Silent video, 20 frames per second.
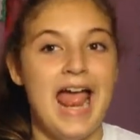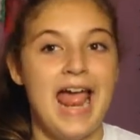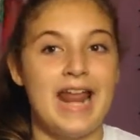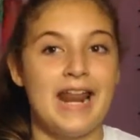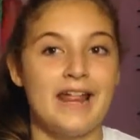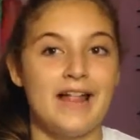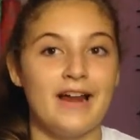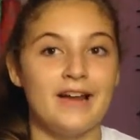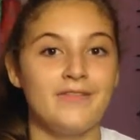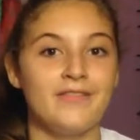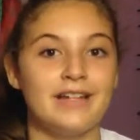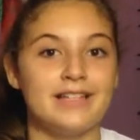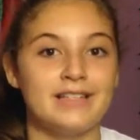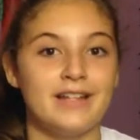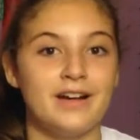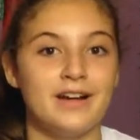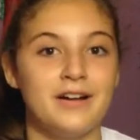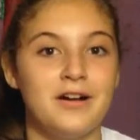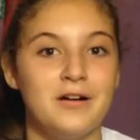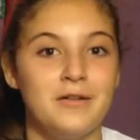And a lot of us
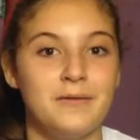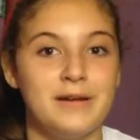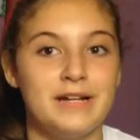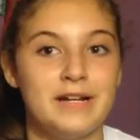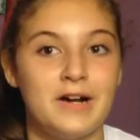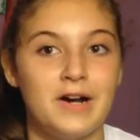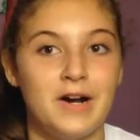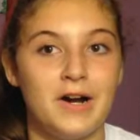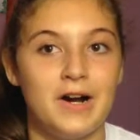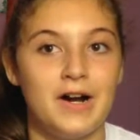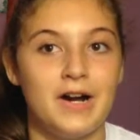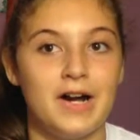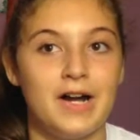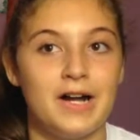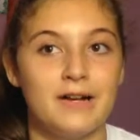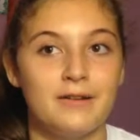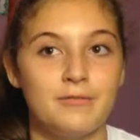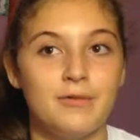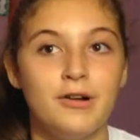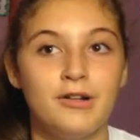are going
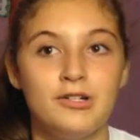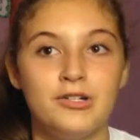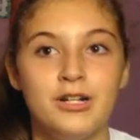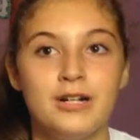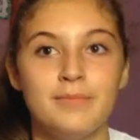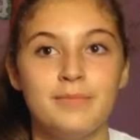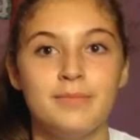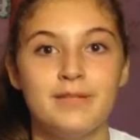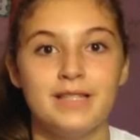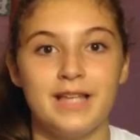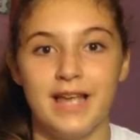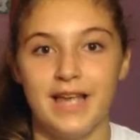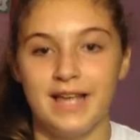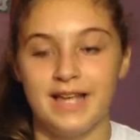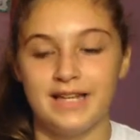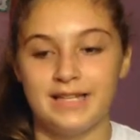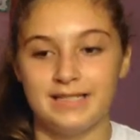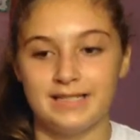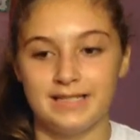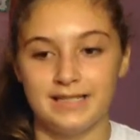on road trips
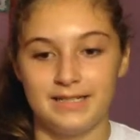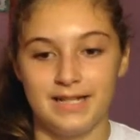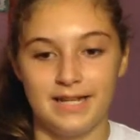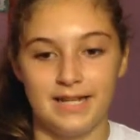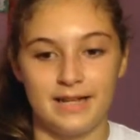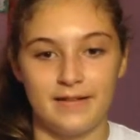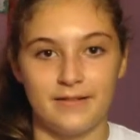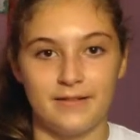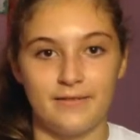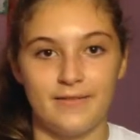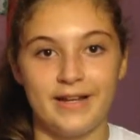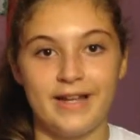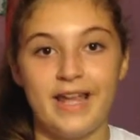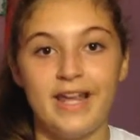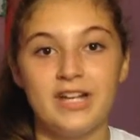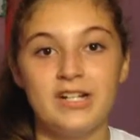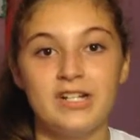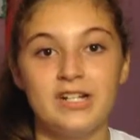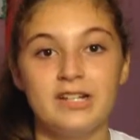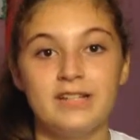and taking little
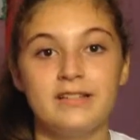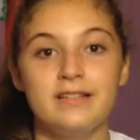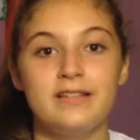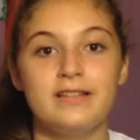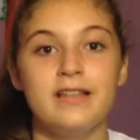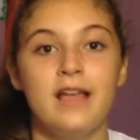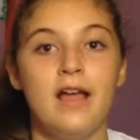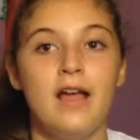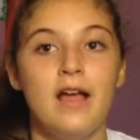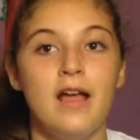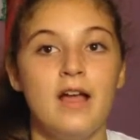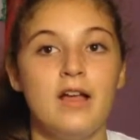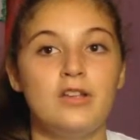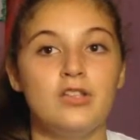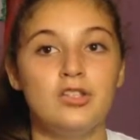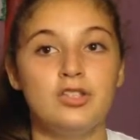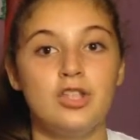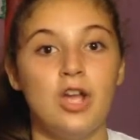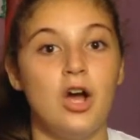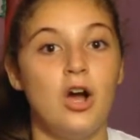vacations,
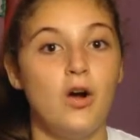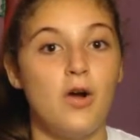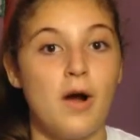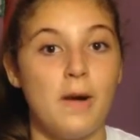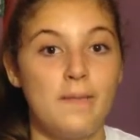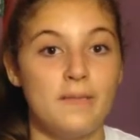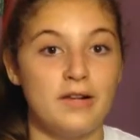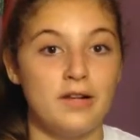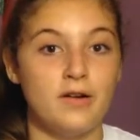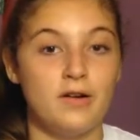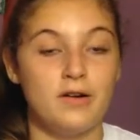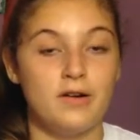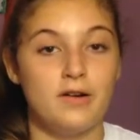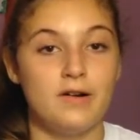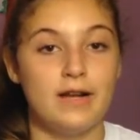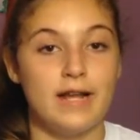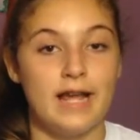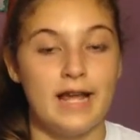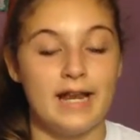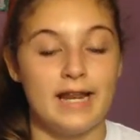so I'm going to
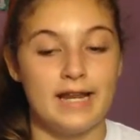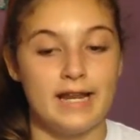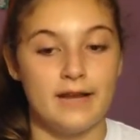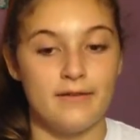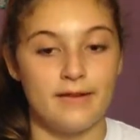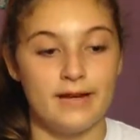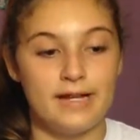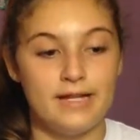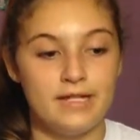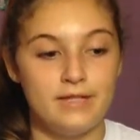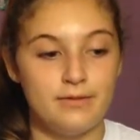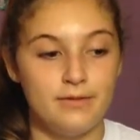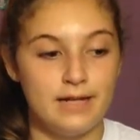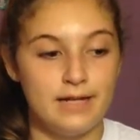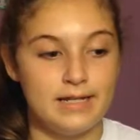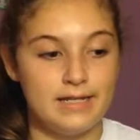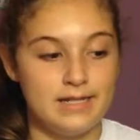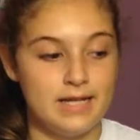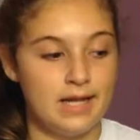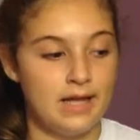go ahead and get right into
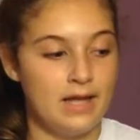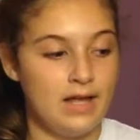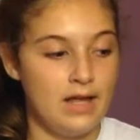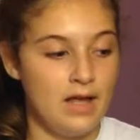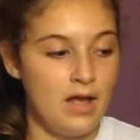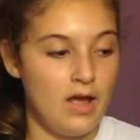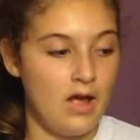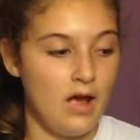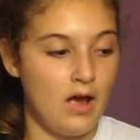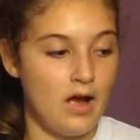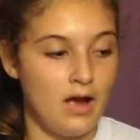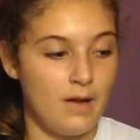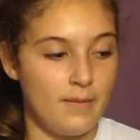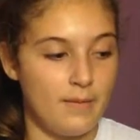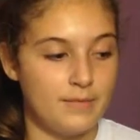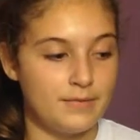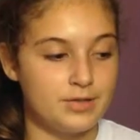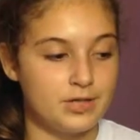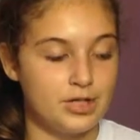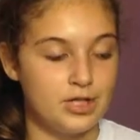it.
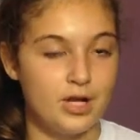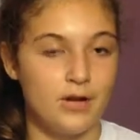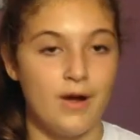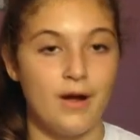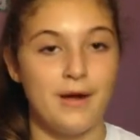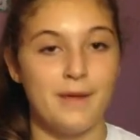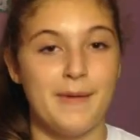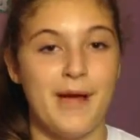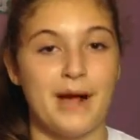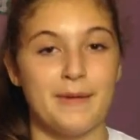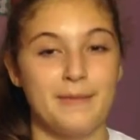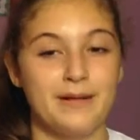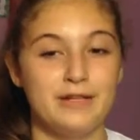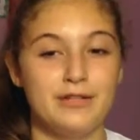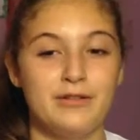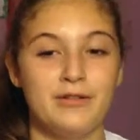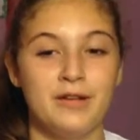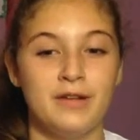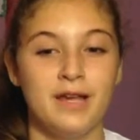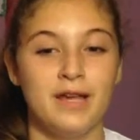I'm just going to show you how I pack my
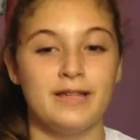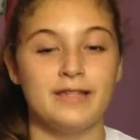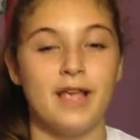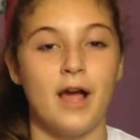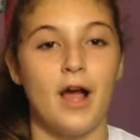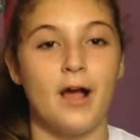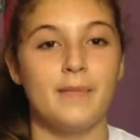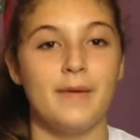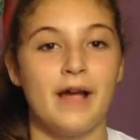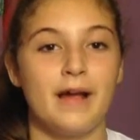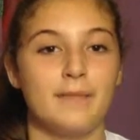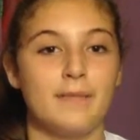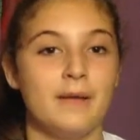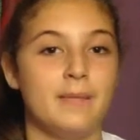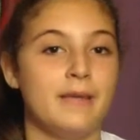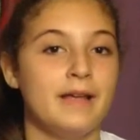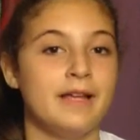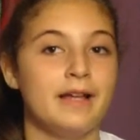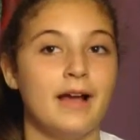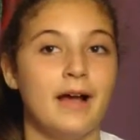suitcase, how I pack my
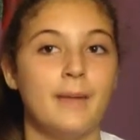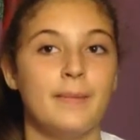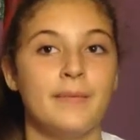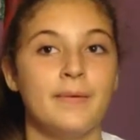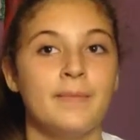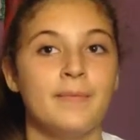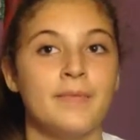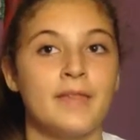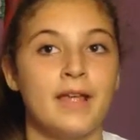makeup,